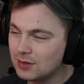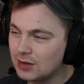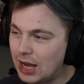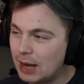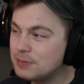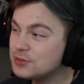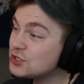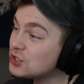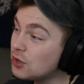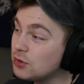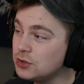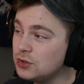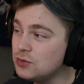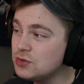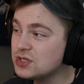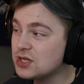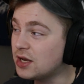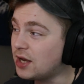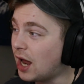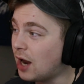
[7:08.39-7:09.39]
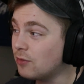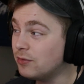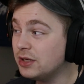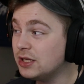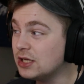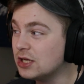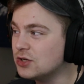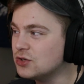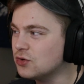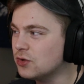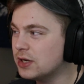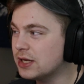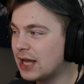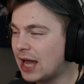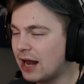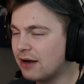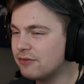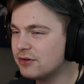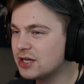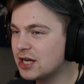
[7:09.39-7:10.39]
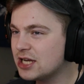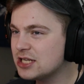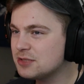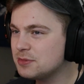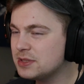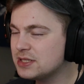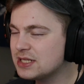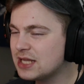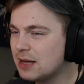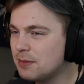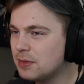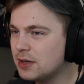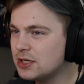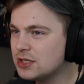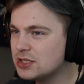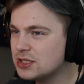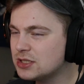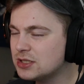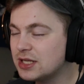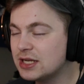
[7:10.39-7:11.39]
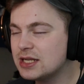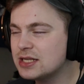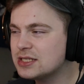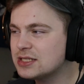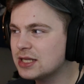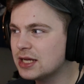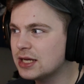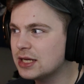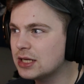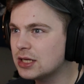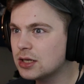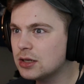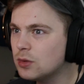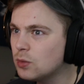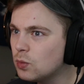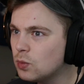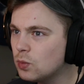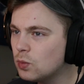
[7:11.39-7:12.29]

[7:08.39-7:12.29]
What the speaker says: I'm so used to not really enjoying advertisements that much that it's like,